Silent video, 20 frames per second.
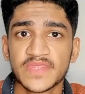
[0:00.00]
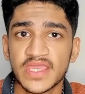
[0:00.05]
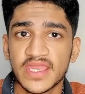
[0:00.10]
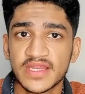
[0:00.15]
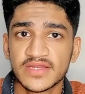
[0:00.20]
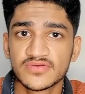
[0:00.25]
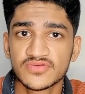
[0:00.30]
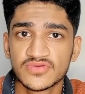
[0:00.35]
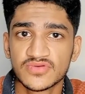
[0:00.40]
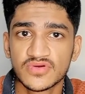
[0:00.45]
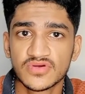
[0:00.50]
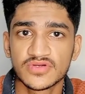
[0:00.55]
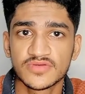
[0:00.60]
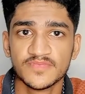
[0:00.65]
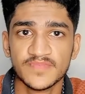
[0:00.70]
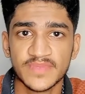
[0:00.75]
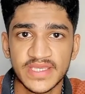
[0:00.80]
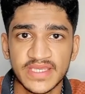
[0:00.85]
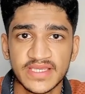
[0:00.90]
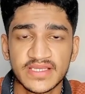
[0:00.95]
and do
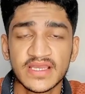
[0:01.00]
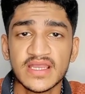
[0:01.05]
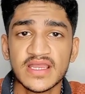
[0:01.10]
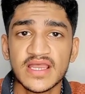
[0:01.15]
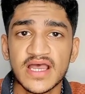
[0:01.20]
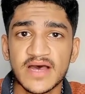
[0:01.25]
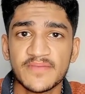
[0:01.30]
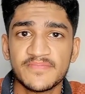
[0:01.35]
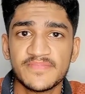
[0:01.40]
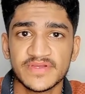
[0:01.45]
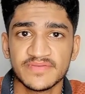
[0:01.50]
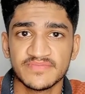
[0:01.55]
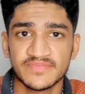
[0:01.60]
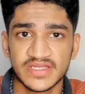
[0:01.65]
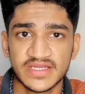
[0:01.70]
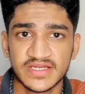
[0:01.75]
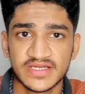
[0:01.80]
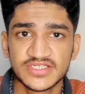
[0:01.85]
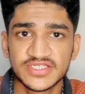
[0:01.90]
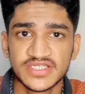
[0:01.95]
not make a
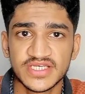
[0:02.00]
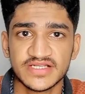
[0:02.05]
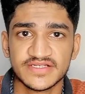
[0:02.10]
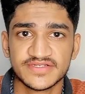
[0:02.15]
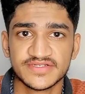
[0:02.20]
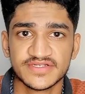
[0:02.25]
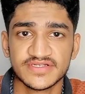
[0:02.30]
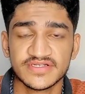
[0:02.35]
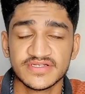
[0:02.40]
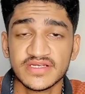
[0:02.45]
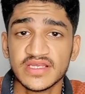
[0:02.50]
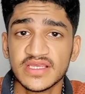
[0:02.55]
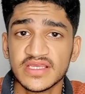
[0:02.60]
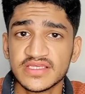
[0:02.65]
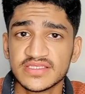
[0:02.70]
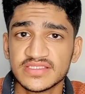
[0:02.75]
permanent shelter.